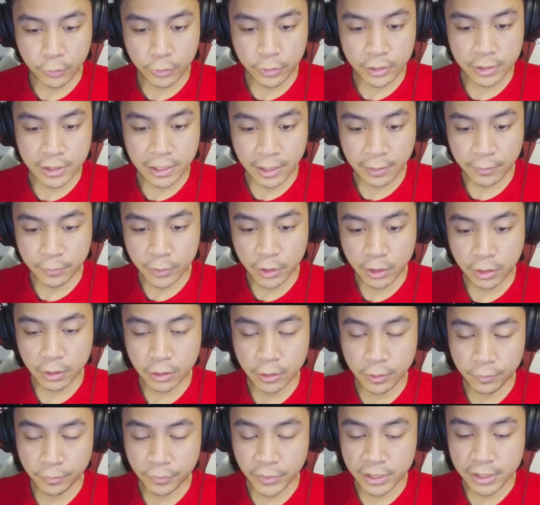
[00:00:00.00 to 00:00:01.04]
same
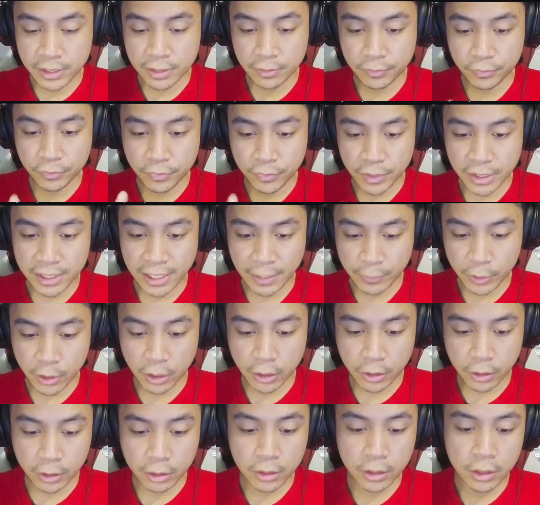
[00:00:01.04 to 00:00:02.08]

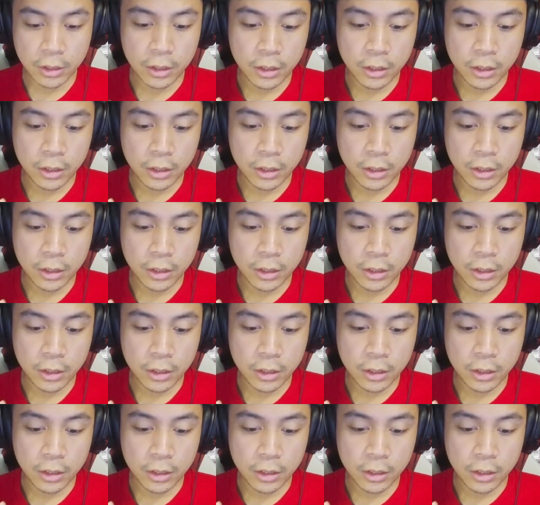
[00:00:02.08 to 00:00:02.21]
card.